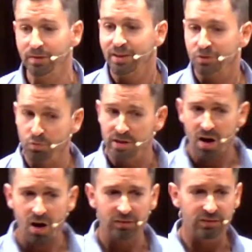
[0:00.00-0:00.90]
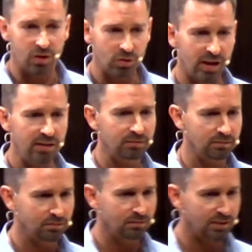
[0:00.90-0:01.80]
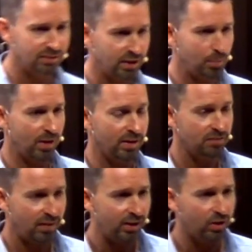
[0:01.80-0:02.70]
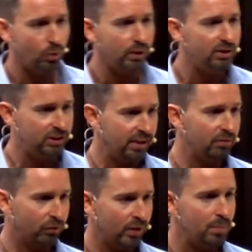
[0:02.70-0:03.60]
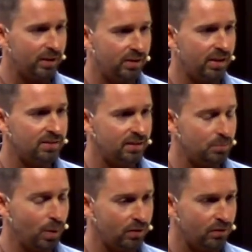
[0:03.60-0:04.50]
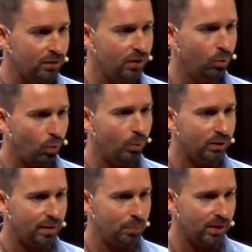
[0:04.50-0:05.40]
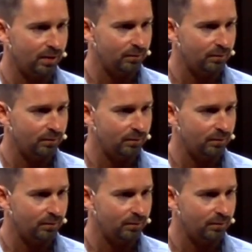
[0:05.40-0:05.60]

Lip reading: It's really hard to go, okay, let's think about this. If I could only achieve 3 big things this month, what would they be?